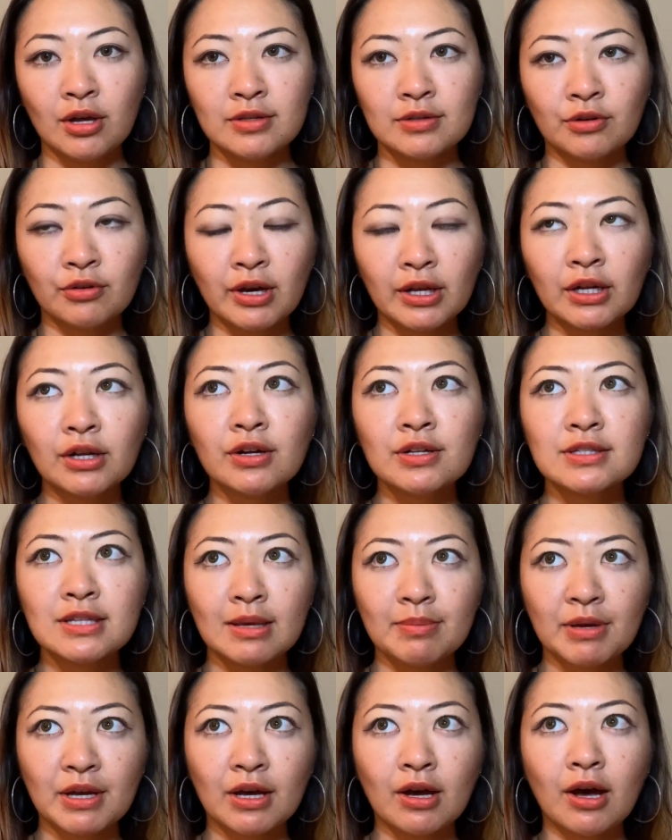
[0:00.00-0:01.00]
credit or
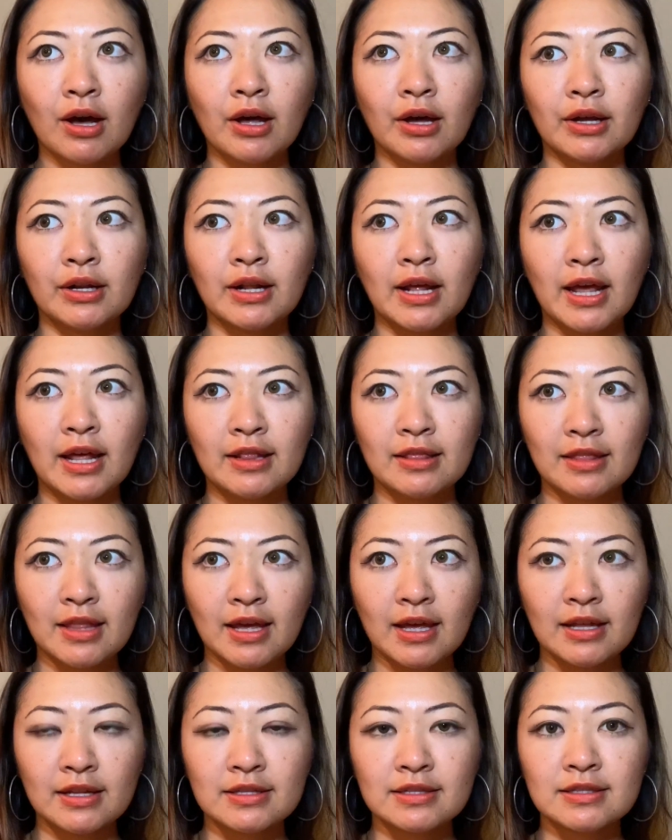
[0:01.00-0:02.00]
debit card, and
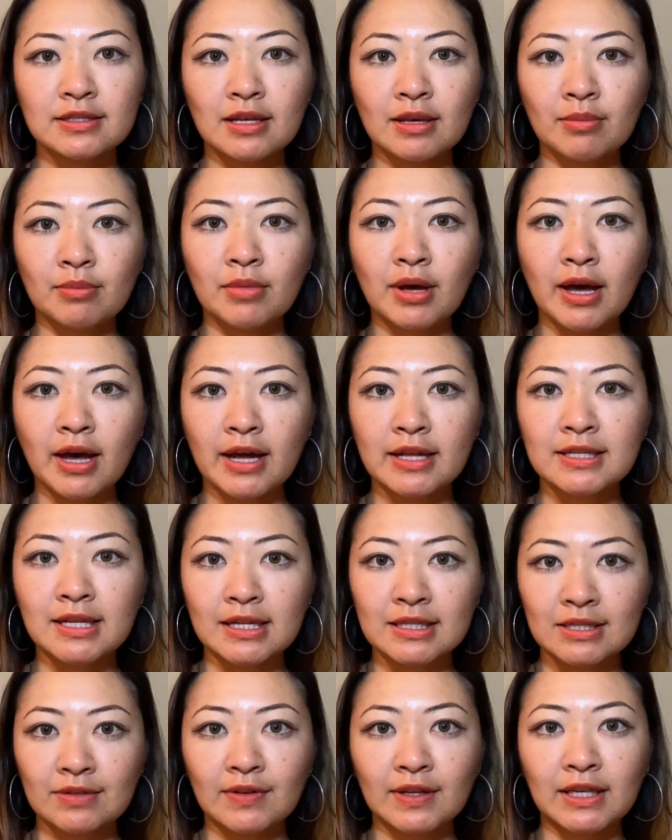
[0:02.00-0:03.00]
then some
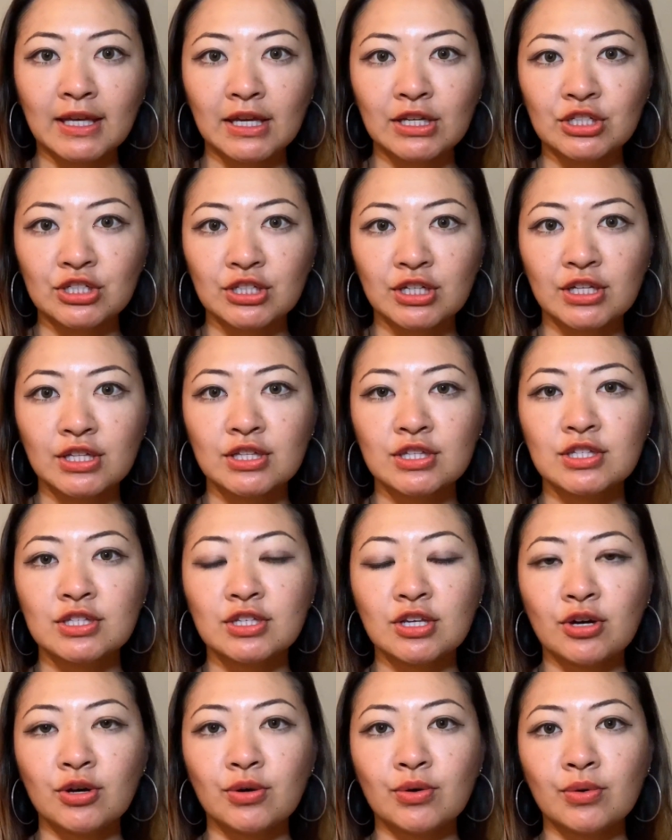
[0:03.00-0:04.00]
identification,
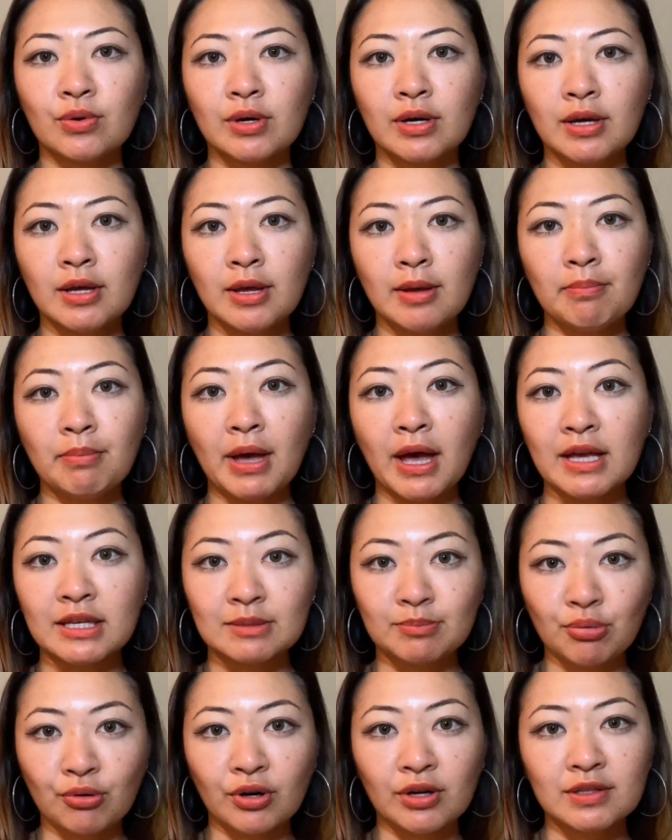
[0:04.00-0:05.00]
so
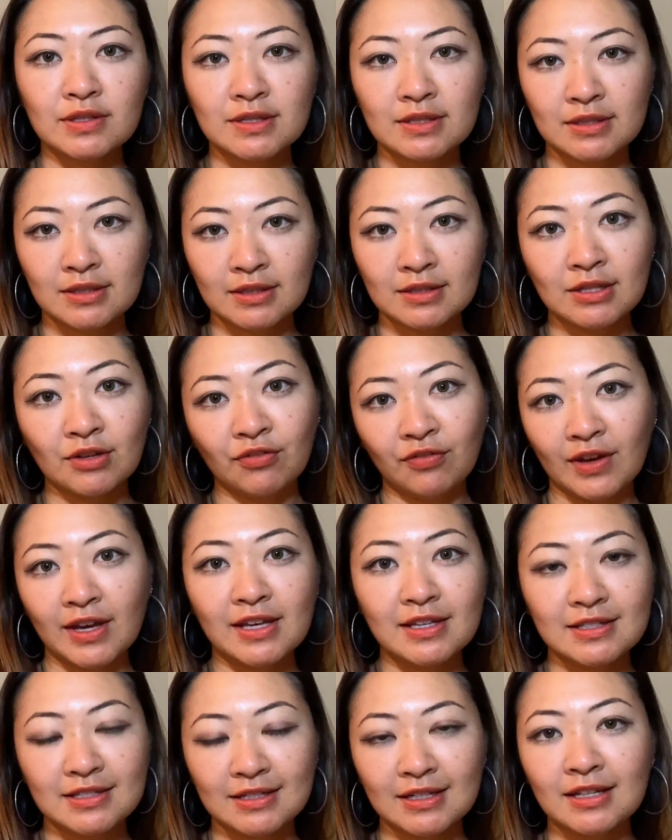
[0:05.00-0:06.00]
passports
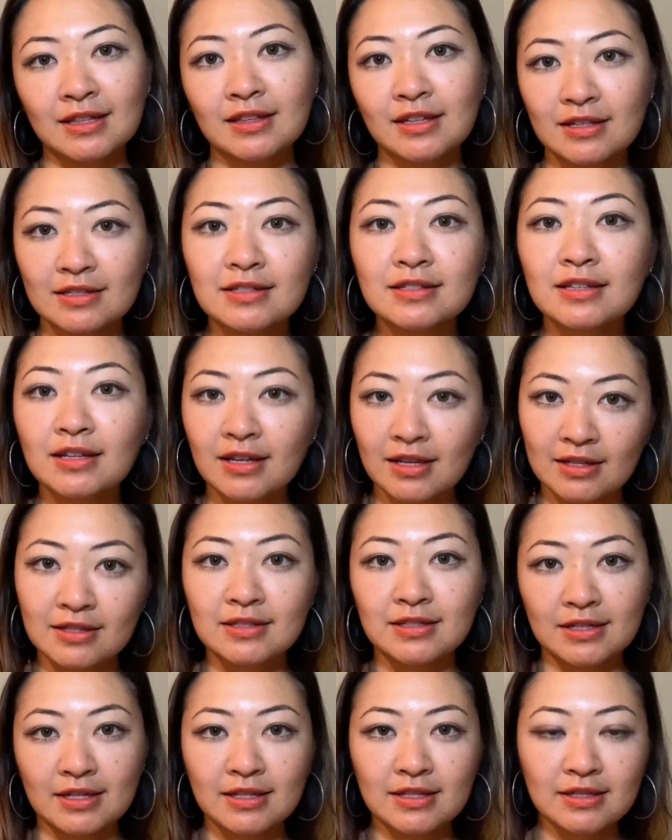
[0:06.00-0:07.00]
sufficed in this
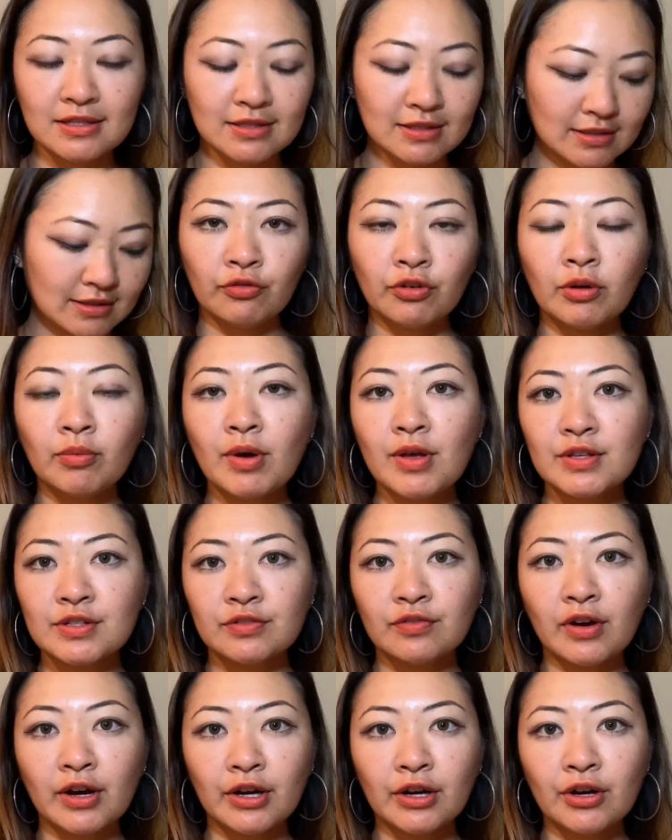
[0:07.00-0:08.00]
instance. For Wells
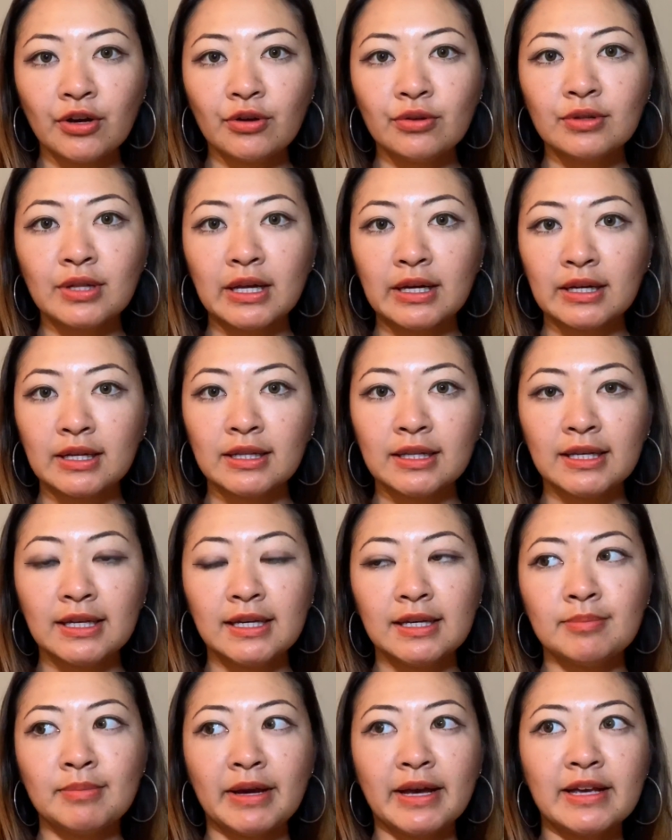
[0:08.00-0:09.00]
Fargo,
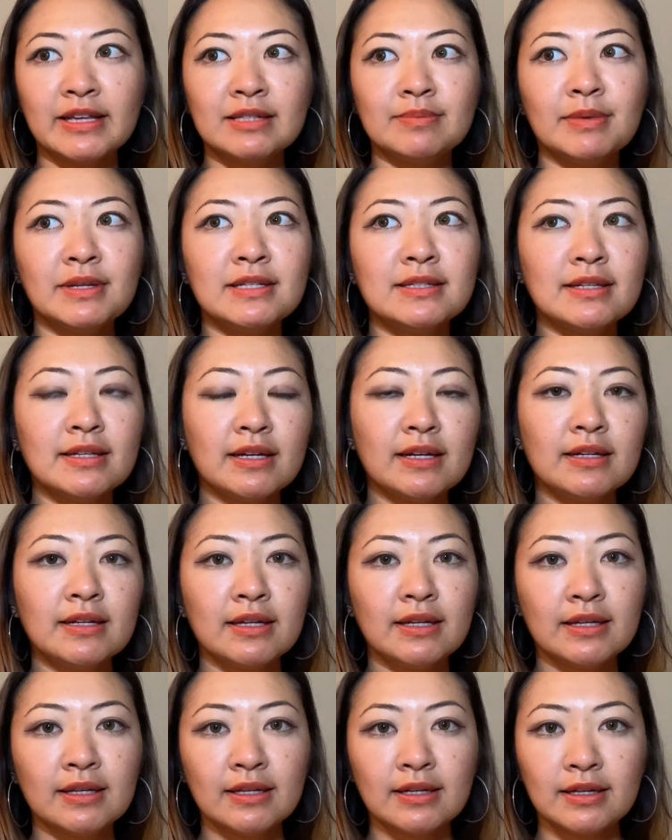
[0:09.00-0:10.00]
luckily my husband didn't
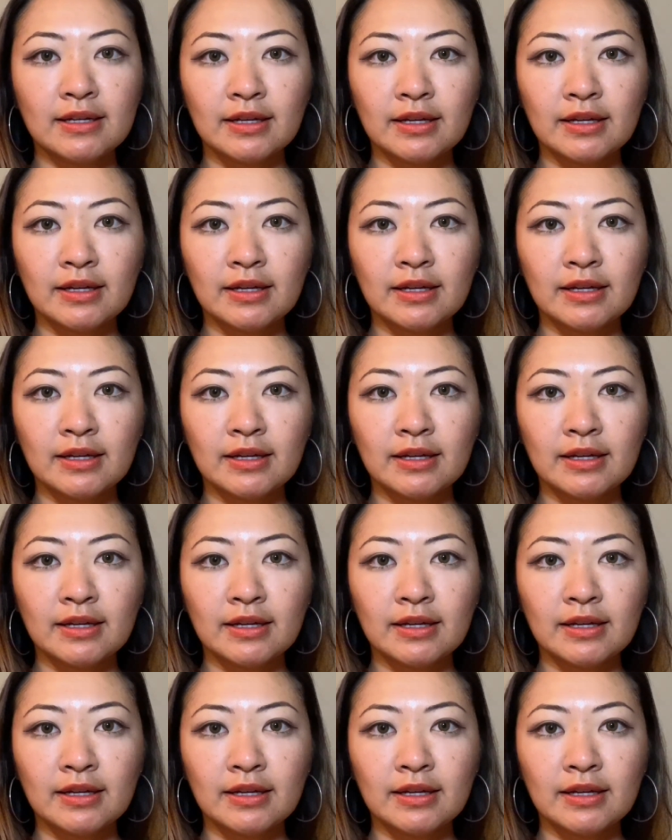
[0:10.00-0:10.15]
need